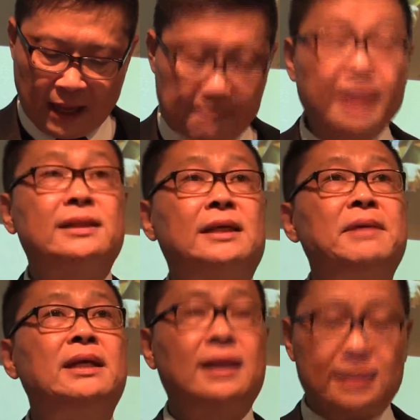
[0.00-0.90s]
the
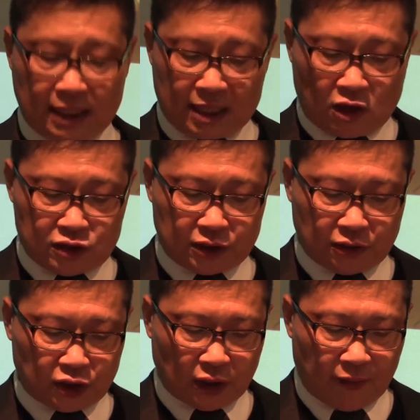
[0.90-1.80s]
Mini
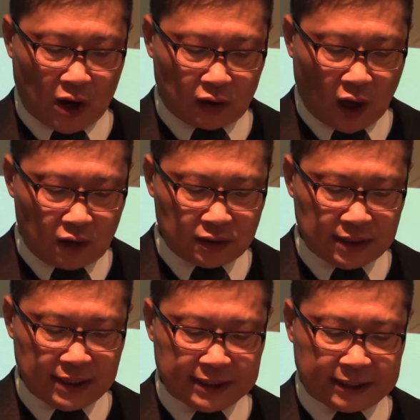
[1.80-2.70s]
Constitution of Hong Kong,
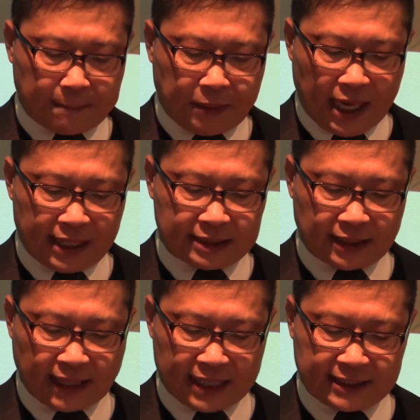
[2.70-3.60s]

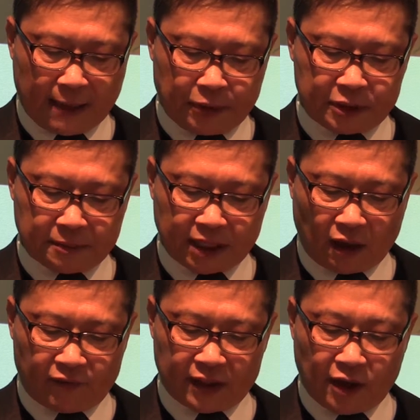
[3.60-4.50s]
stipulates the
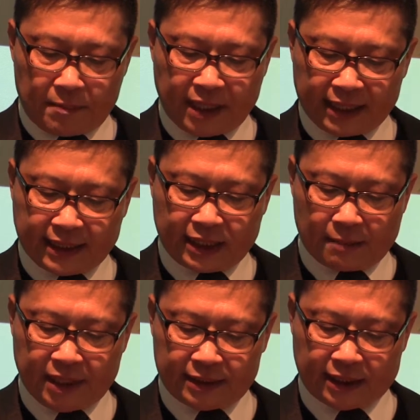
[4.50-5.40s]
establishment of a nominating
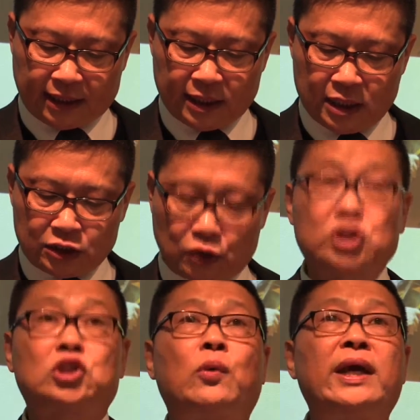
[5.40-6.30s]
committee to
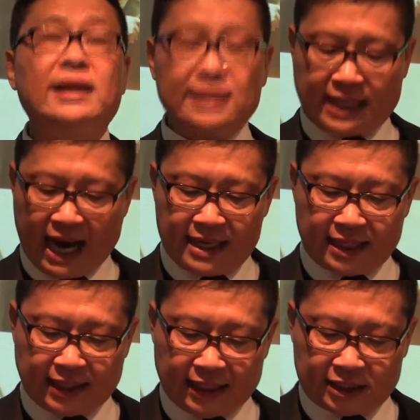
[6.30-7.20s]
screen
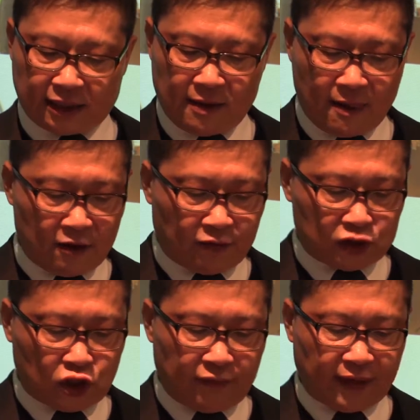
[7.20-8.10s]
candidates
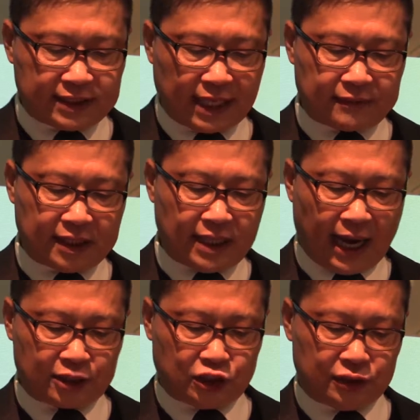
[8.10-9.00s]
for chief executive
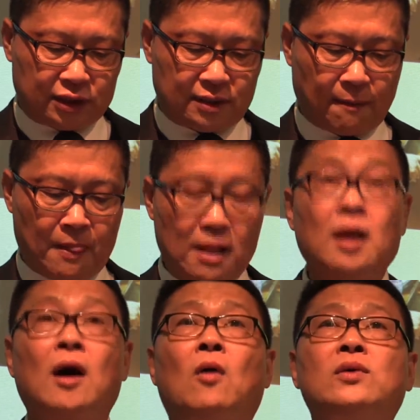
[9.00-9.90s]
elections.
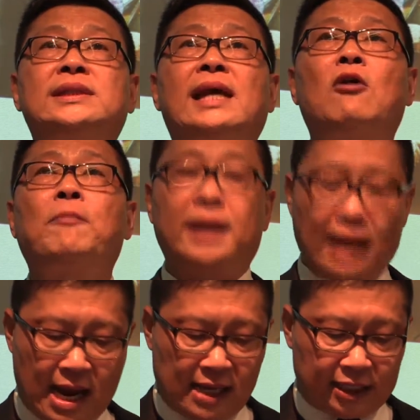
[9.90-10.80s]

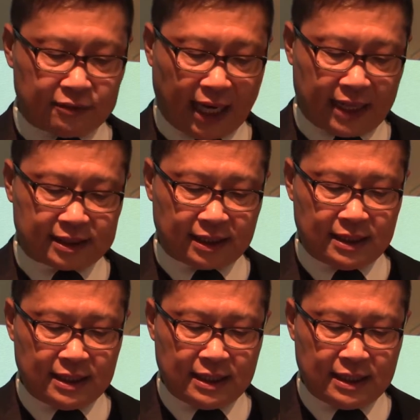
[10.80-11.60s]
OCLP argued that